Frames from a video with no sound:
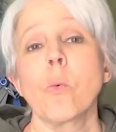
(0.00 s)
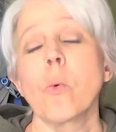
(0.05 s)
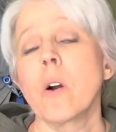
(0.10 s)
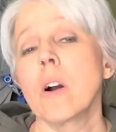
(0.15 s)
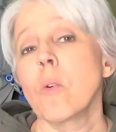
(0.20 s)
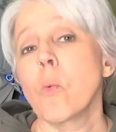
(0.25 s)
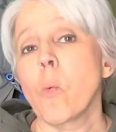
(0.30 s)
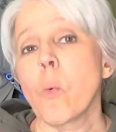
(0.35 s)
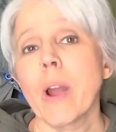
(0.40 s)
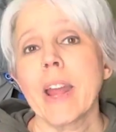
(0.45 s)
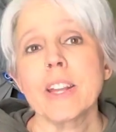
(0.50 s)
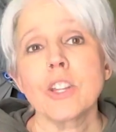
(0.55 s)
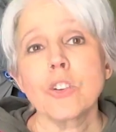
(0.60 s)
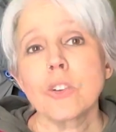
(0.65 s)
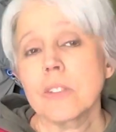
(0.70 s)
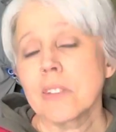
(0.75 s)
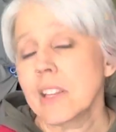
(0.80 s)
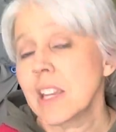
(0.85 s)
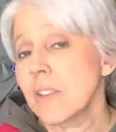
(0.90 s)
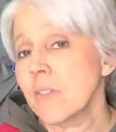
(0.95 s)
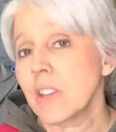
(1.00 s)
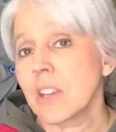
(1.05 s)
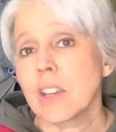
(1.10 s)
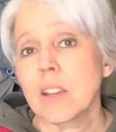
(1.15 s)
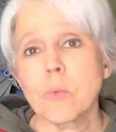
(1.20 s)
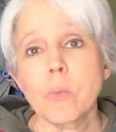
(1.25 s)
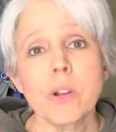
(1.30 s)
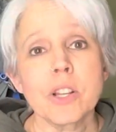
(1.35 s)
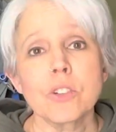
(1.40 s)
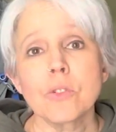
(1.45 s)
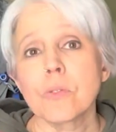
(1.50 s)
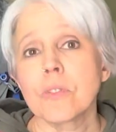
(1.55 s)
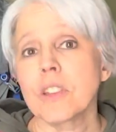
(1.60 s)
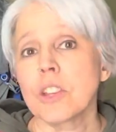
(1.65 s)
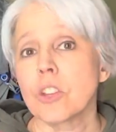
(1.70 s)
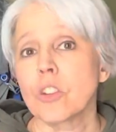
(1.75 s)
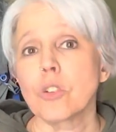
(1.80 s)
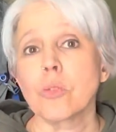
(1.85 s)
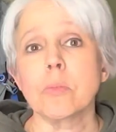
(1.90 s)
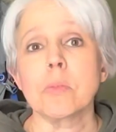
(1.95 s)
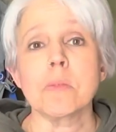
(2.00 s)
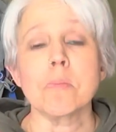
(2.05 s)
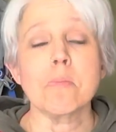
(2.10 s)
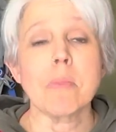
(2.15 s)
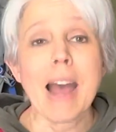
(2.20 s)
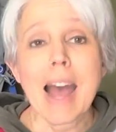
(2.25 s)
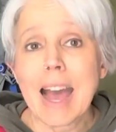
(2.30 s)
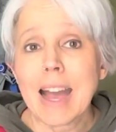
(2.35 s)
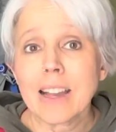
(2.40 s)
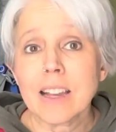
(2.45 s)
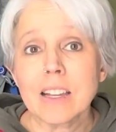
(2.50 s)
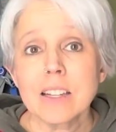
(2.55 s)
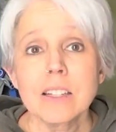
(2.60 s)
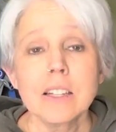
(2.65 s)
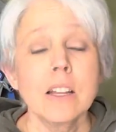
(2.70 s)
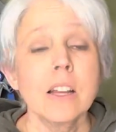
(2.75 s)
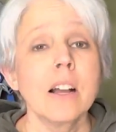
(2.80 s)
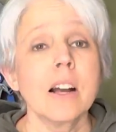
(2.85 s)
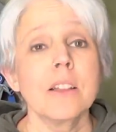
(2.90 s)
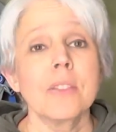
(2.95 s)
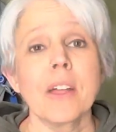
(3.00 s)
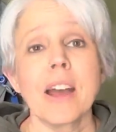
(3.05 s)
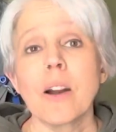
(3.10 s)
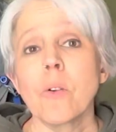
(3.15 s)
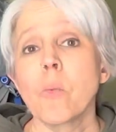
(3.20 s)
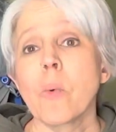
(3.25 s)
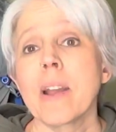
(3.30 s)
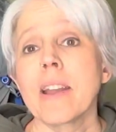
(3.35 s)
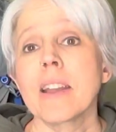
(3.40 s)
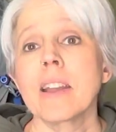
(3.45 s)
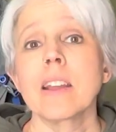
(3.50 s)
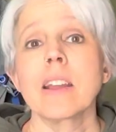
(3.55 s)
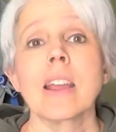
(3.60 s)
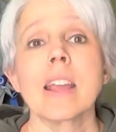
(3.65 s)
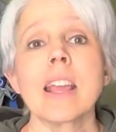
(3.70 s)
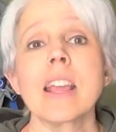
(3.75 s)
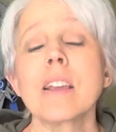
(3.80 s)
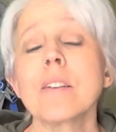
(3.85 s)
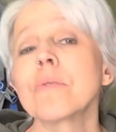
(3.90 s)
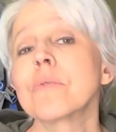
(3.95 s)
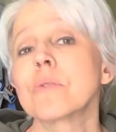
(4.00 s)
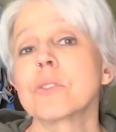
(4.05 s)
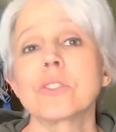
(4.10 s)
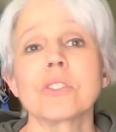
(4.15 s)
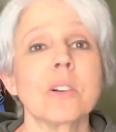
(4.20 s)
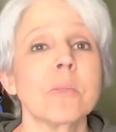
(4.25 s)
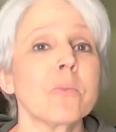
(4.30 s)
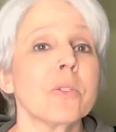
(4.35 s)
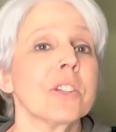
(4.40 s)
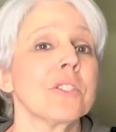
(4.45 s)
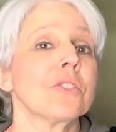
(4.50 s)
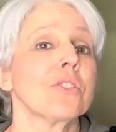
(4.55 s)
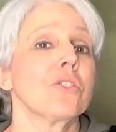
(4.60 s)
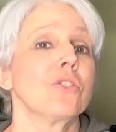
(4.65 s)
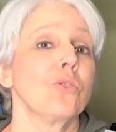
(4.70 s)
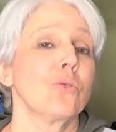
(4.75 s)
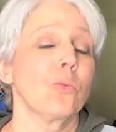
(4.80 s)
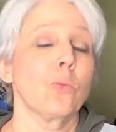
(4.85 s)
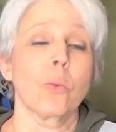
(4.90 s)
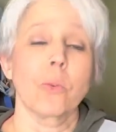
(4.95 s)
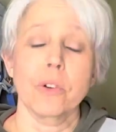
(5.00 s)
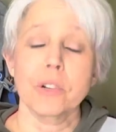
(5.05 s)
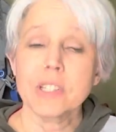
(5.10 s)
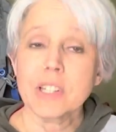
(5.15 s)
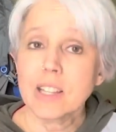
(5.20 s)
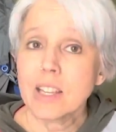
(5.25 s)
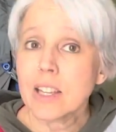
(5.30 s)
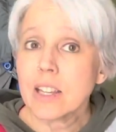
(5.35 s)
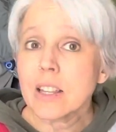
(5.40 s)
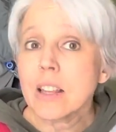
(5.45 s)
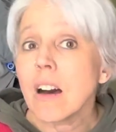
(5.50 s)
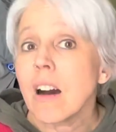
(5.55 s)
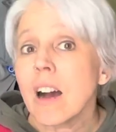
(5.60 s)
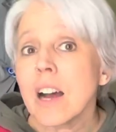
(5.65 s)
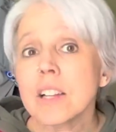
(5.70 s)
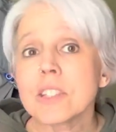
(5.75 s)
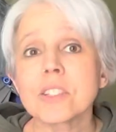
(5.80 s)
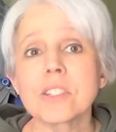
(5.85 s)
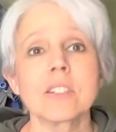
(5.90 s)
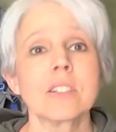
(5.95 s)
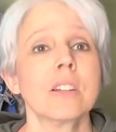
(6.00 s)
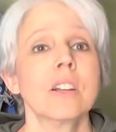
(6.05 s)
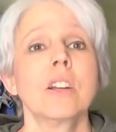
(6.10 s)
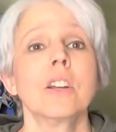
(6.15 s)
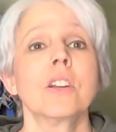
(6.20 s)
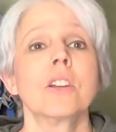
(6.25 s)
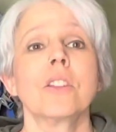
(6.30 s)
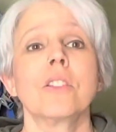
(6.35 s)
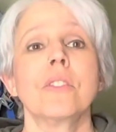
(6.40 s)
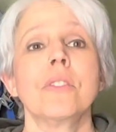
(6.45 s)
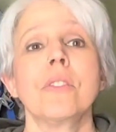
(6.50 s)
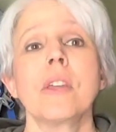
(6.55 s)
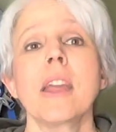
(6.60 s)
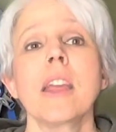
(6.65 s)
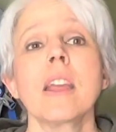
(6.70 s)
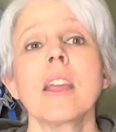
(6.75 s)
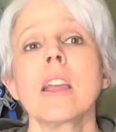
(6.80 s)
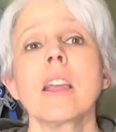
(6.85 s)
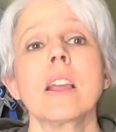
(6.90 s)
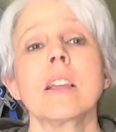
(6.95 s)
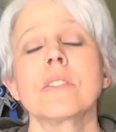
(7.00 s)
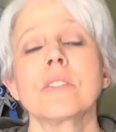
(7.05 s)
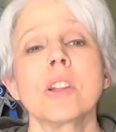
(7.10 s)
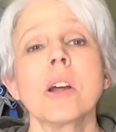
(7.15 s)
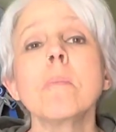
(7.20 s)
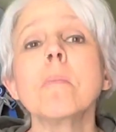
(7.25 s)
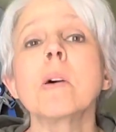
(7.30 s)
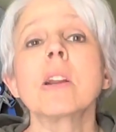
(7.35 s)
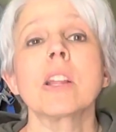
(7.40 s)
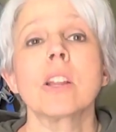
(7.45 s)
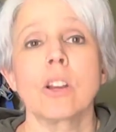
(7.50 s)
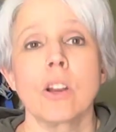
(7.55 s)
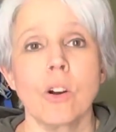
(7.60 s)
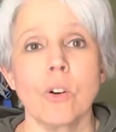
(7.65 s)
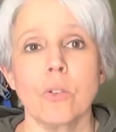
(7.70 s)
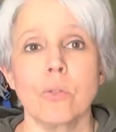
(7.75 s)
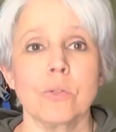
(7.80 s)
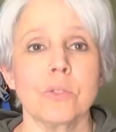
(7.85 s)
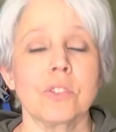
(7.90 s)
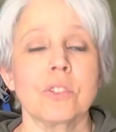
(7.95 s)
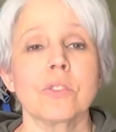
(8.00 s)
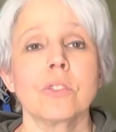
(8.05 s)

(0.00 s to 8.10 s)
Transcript: when you're leaving and when you think you'll be back. That way, if for some reason you were to get lost, somebody knows